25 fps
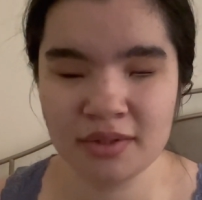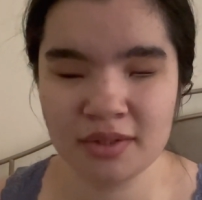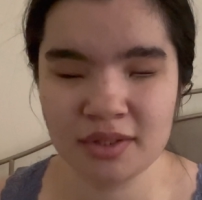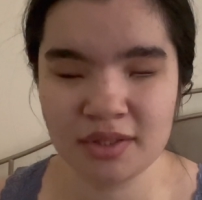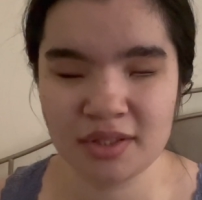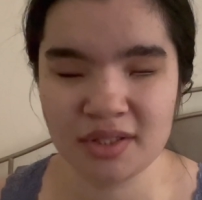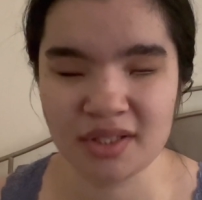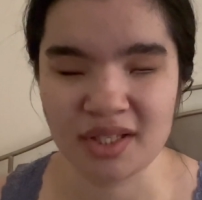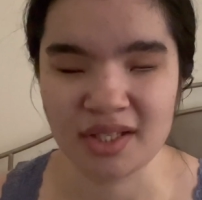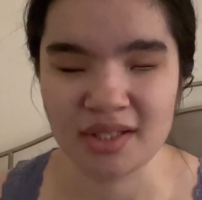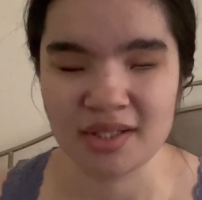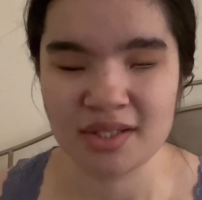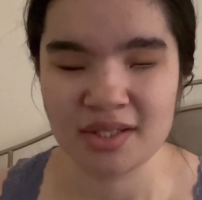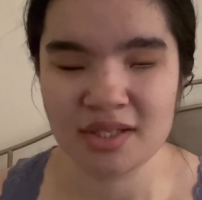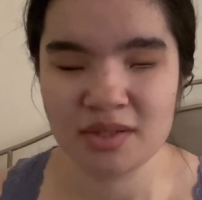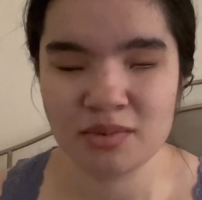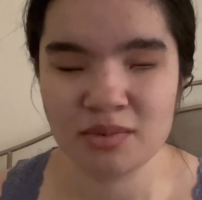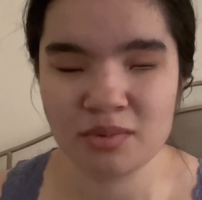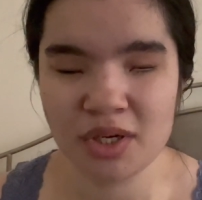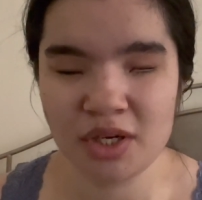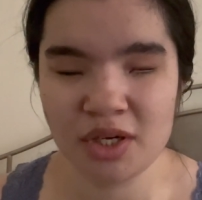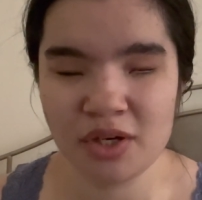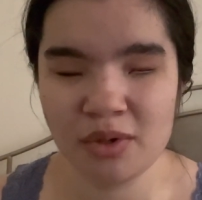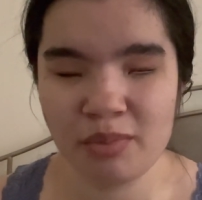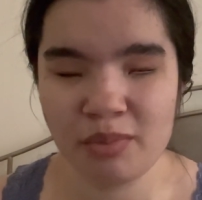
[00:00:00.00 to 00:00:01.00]
this is
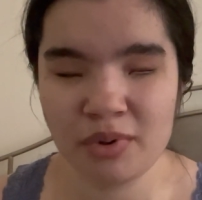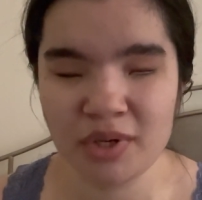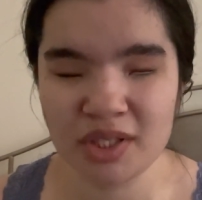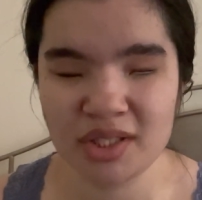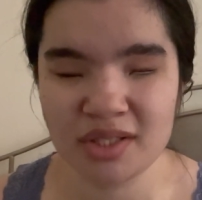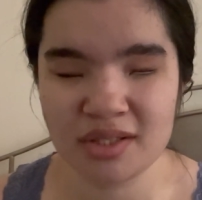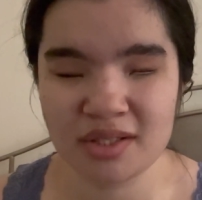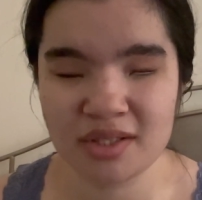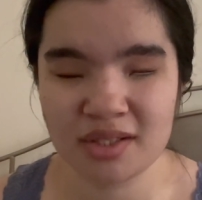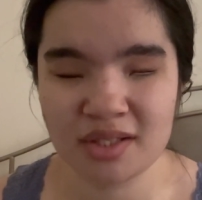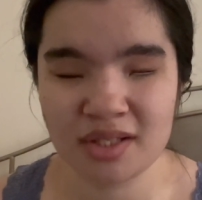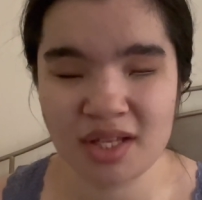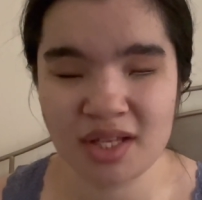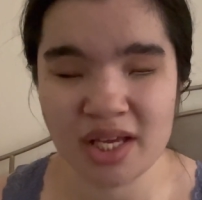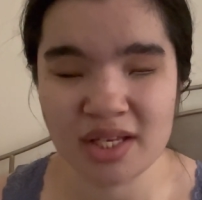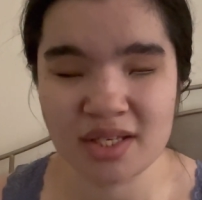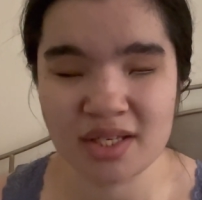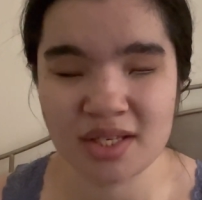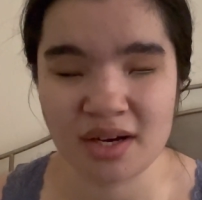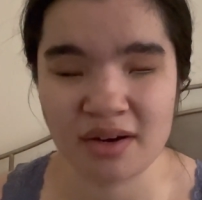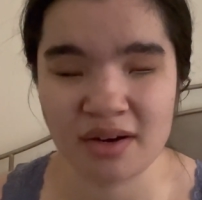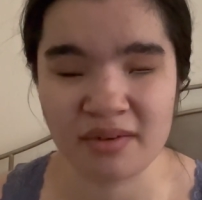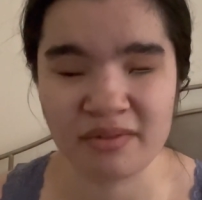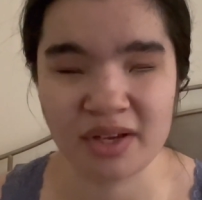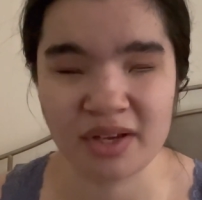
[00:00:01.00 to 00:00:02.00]
when you put this
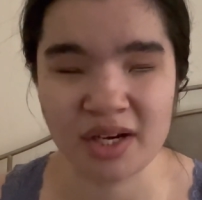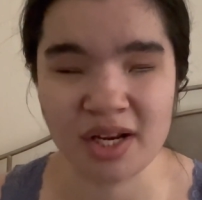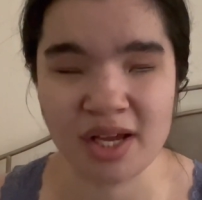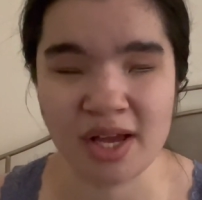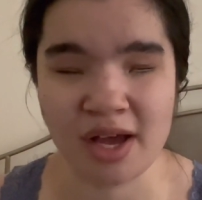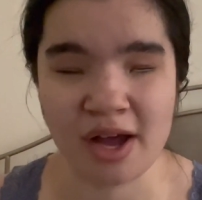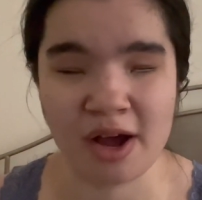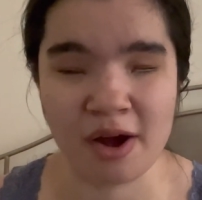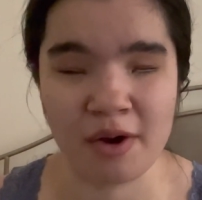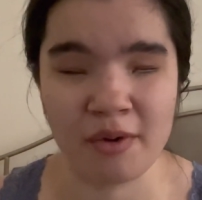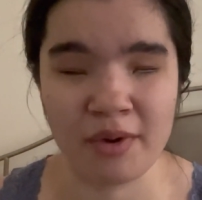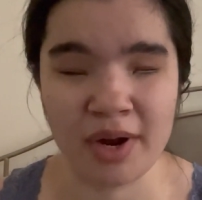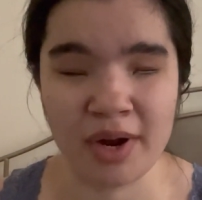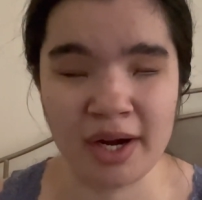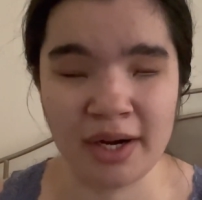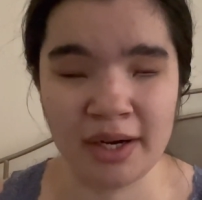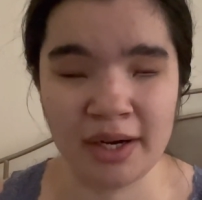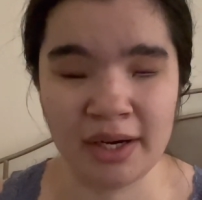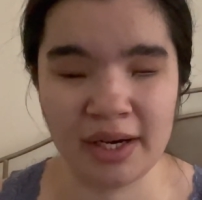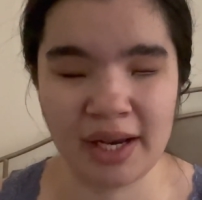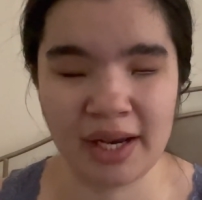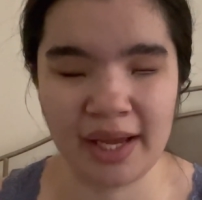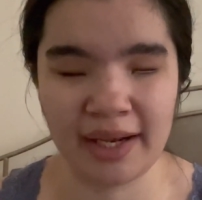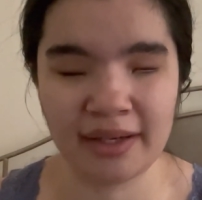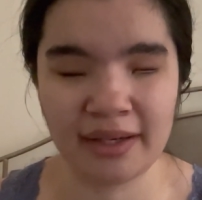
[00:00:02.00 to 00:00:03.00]
in a video,
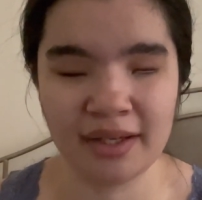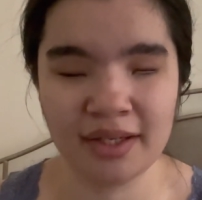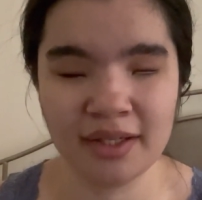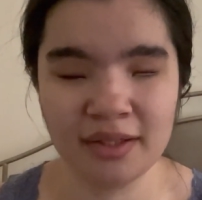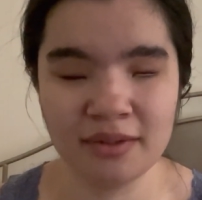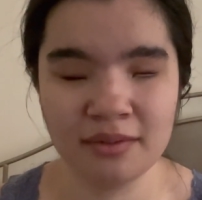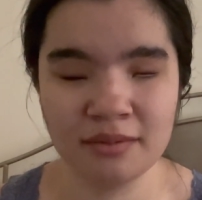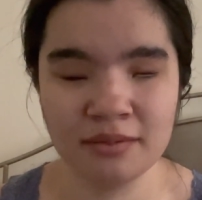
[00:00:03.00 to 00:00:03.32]
and like,